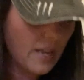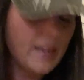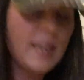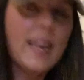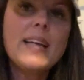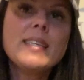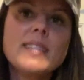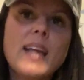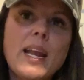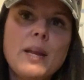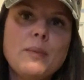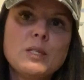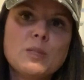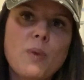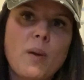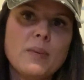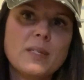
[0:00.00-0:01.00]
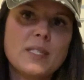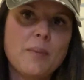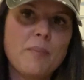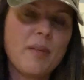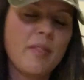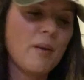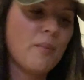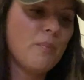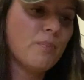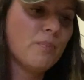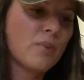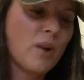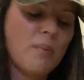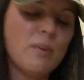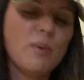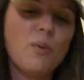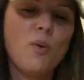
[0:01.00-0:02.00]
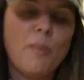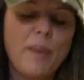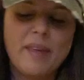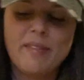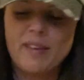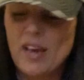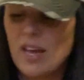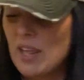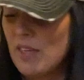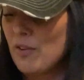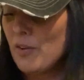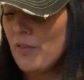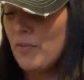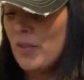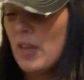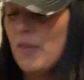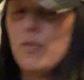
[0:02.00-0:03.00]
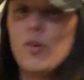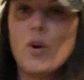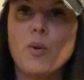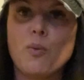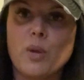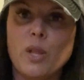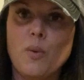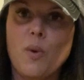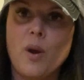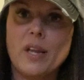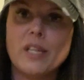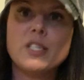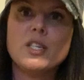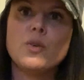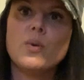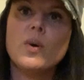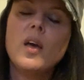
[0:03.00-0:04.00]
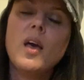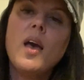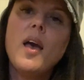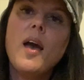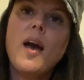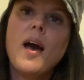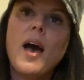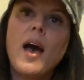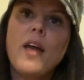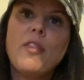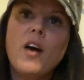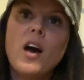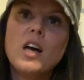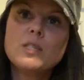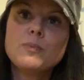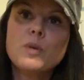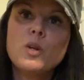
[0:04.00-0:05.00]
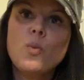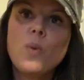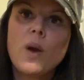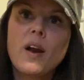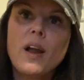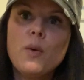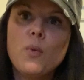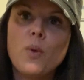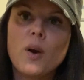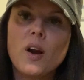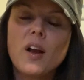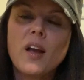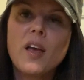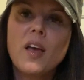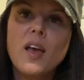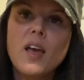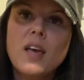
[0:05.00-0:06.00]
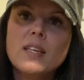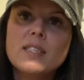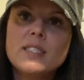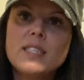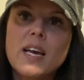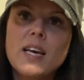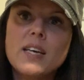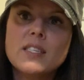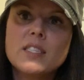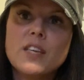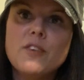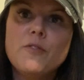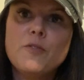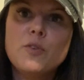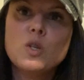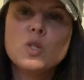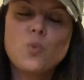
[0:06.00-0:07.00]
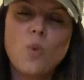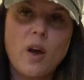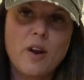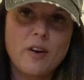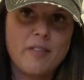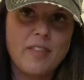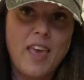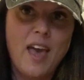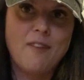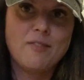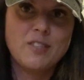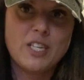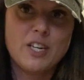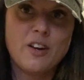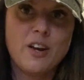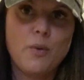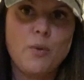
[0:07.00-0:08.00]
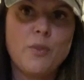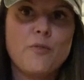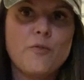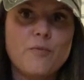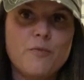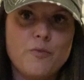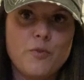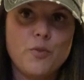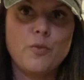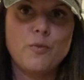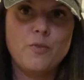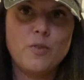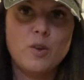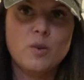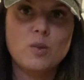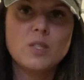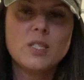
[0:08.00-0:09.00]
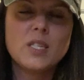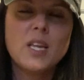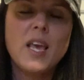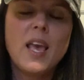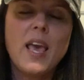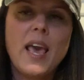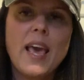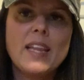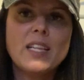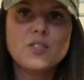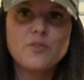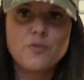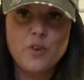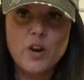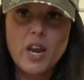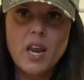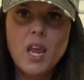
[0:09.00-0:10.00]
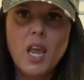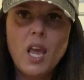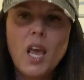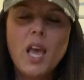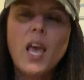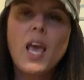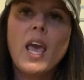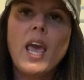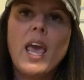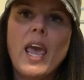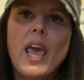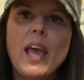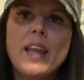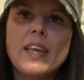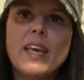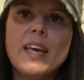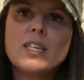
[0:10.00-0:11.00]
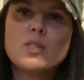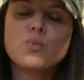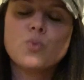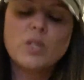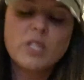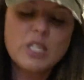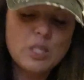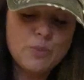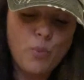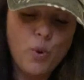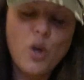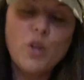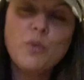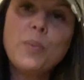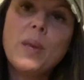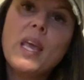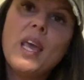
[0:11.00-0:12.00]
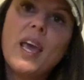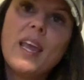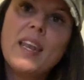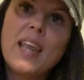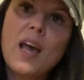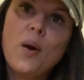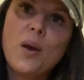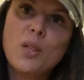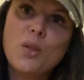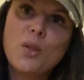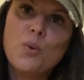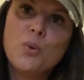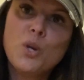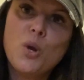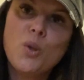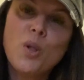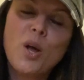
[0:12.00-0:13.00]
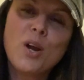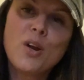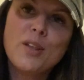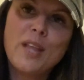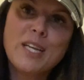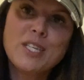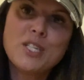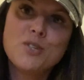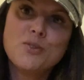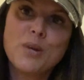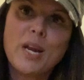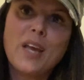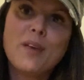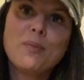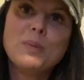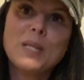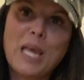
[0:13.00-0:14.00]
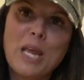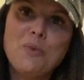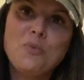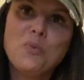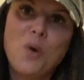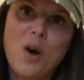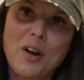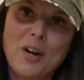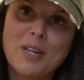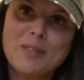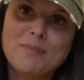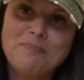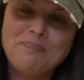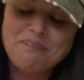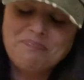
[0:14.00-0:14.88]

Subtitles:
Next item is probably something that probably won't make the cut either, even though I really want it to. The hospital where I work does infused water in the cafeteria with fruit infused, and it's free. And it has really spoiled me, and now I no longer like to drink plain water.